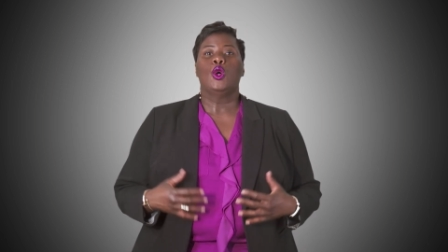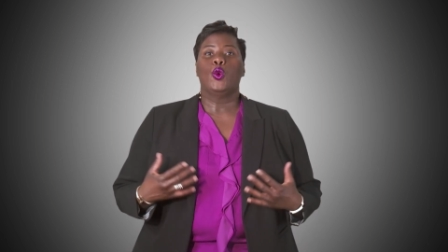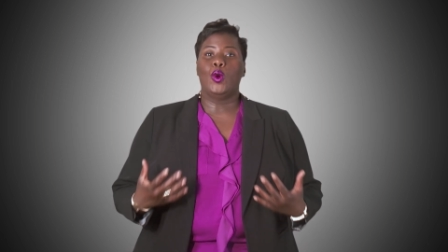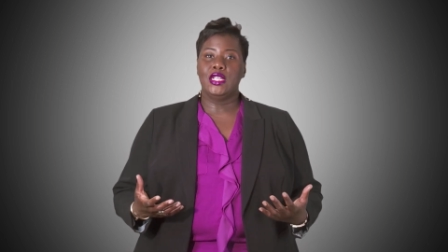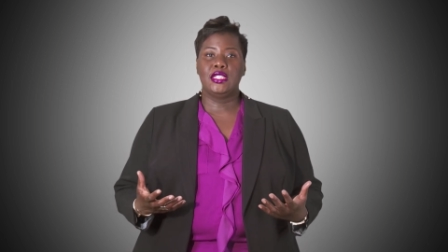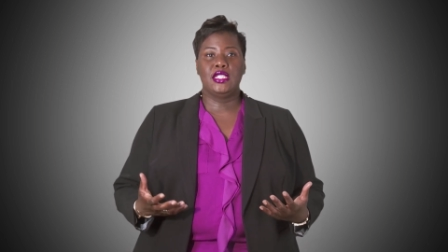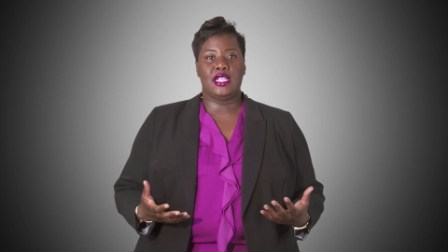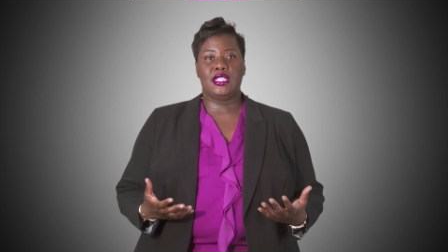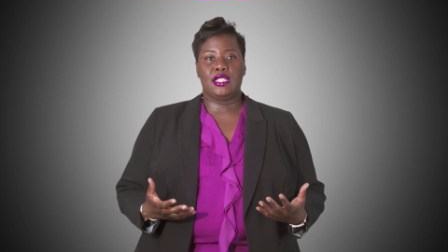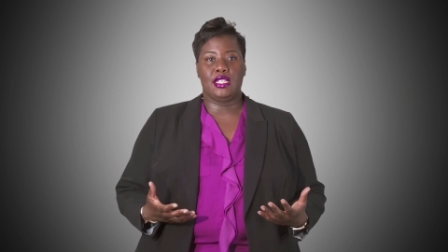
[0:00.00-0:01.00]
Once the
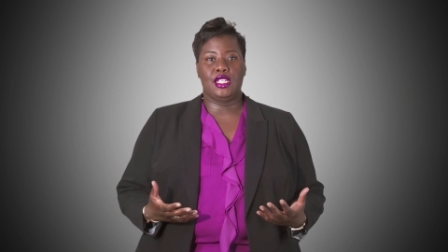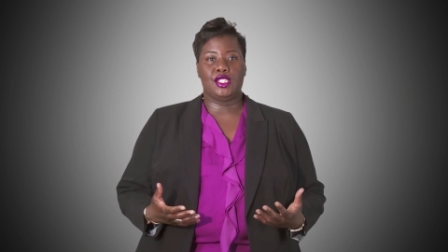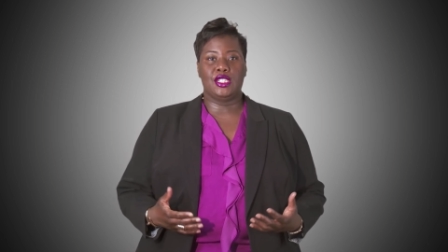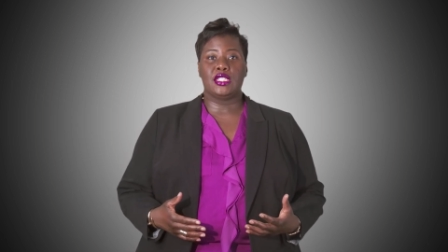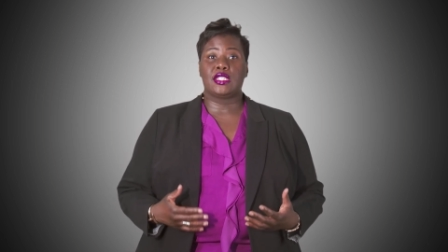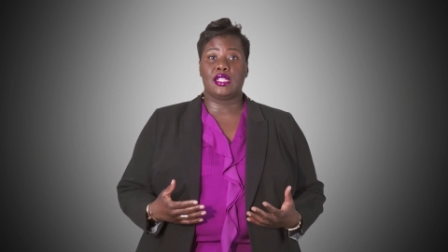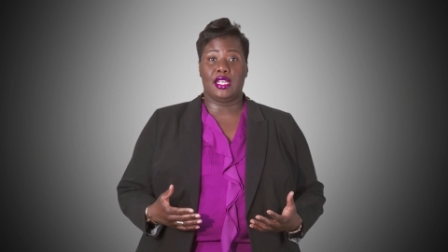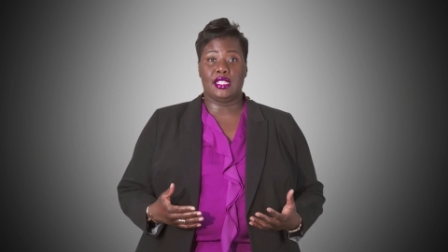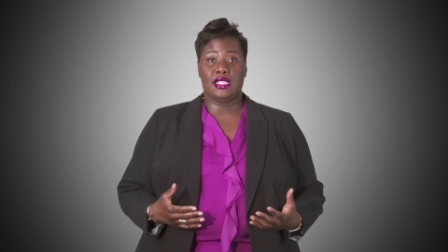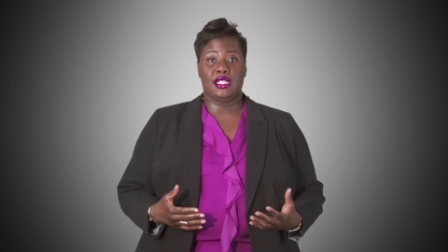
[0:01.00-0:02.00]
destination is
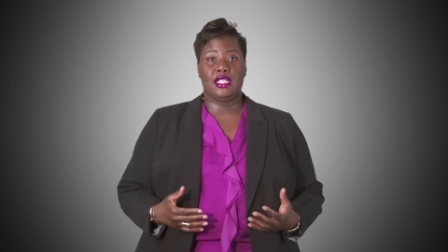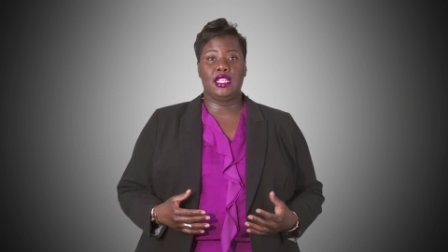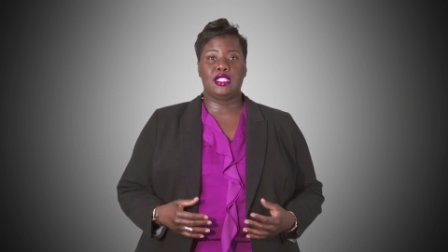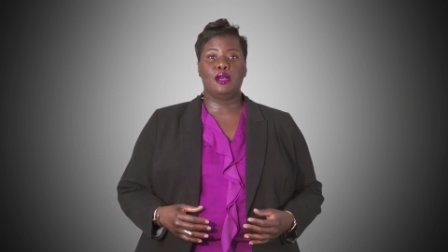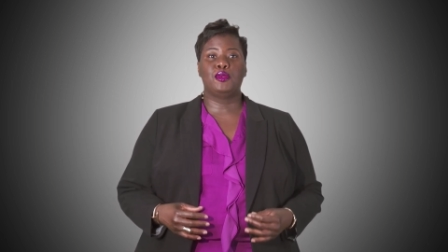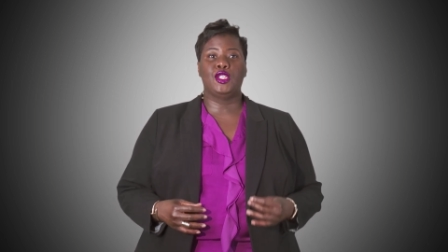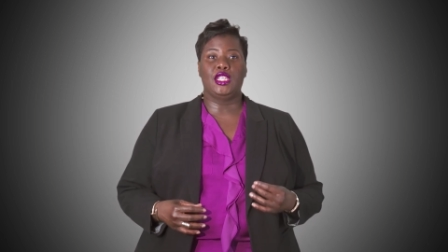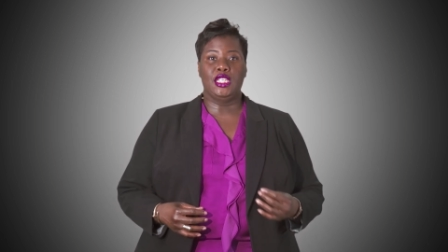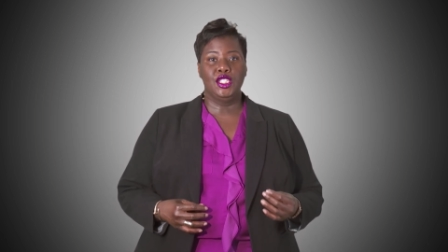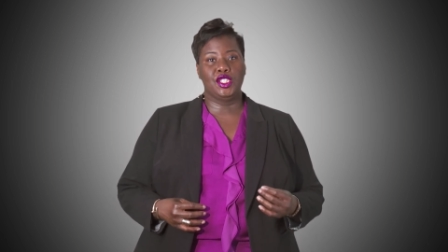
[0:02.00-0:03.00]
selected, it's up
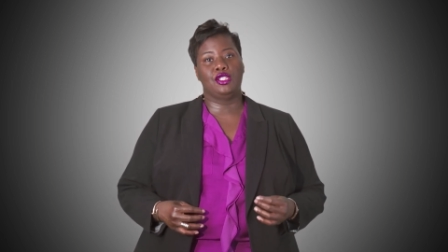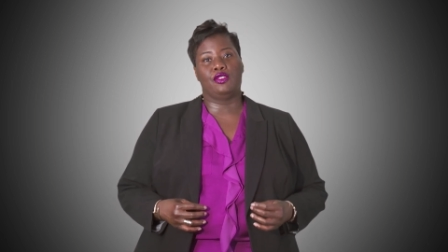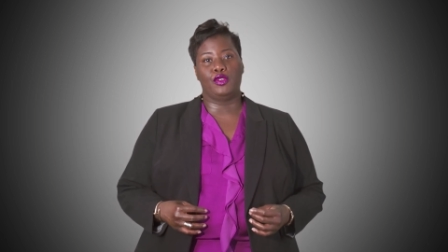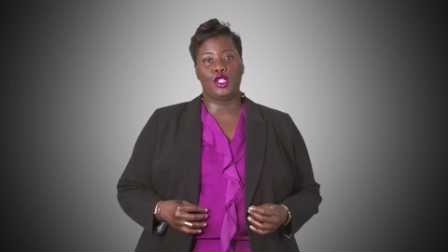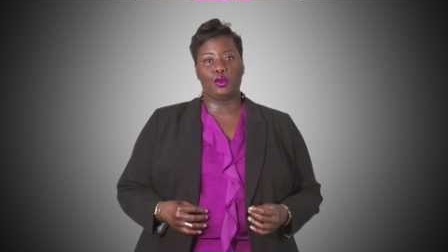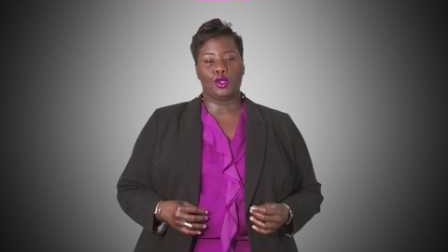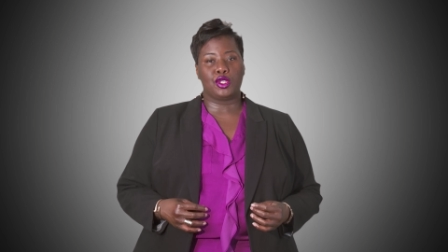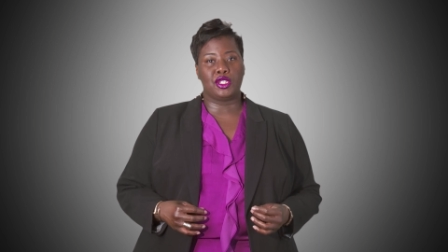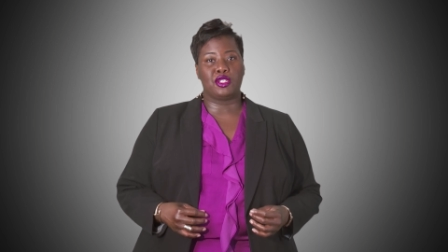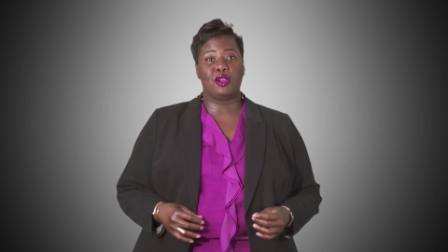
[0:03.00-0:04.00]
to each individual
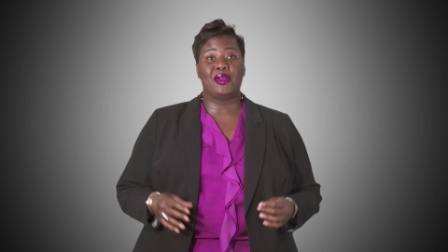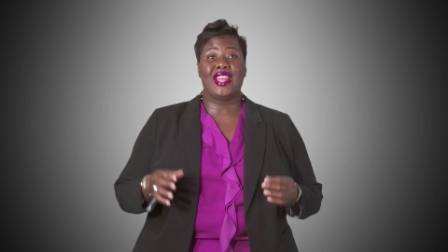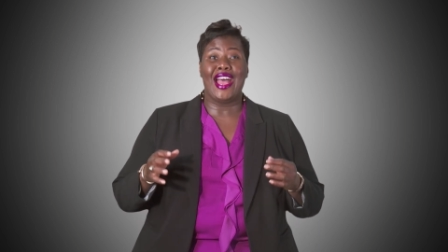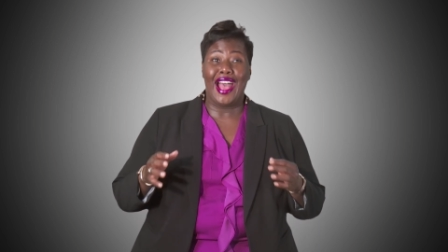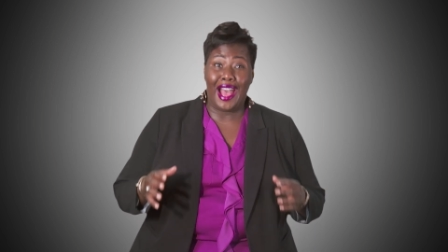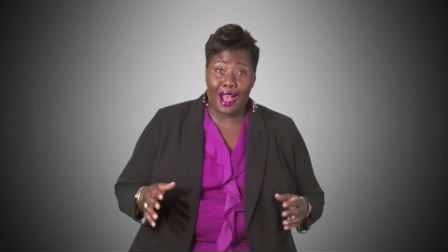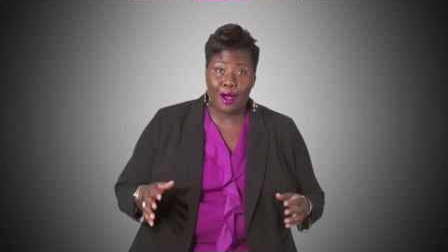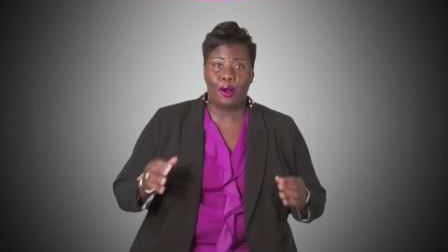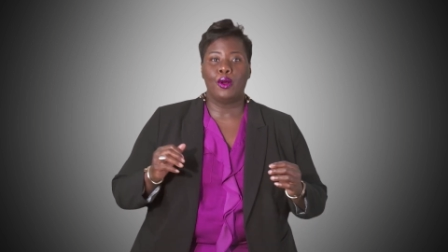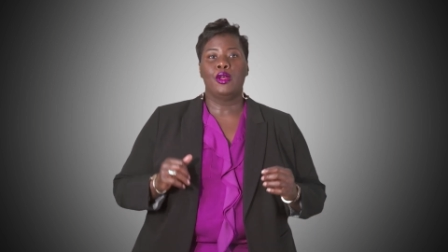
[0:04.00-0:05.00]
to determine
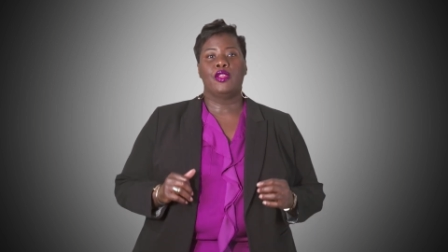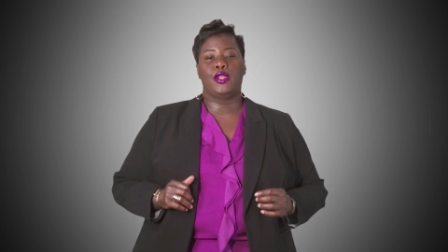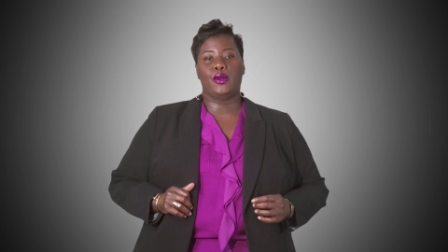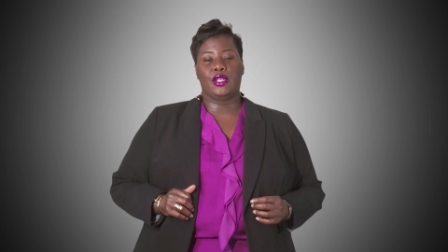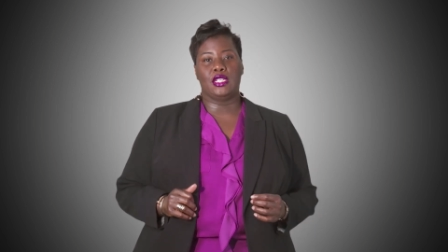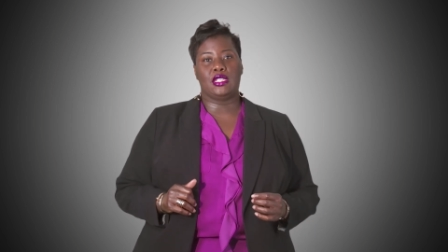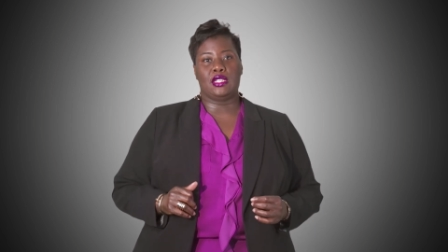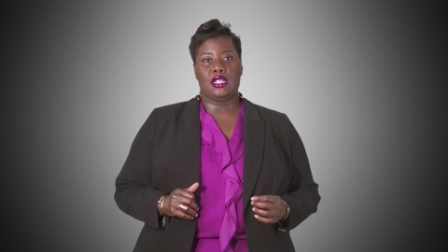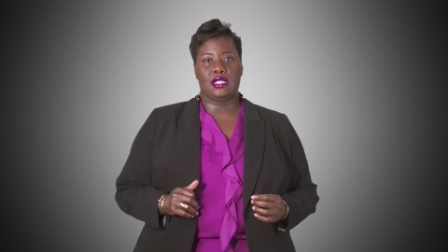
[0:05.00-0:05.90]
how they'll get to that